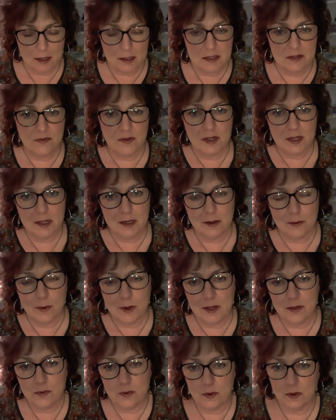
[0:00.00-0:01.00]
It's feeling your
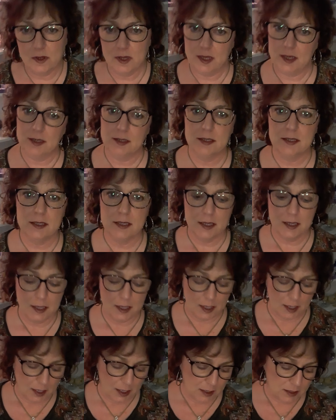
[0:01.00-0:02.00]
way through things.
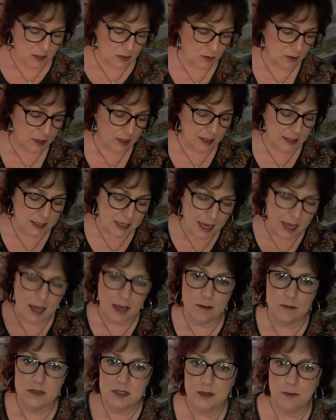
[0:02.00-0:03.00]
It's really
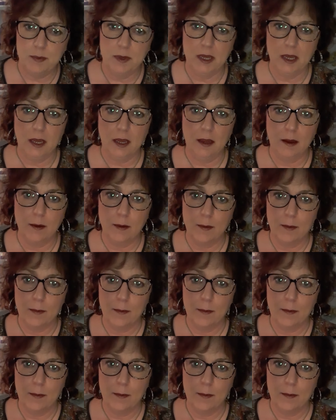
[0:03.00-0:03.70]
time to be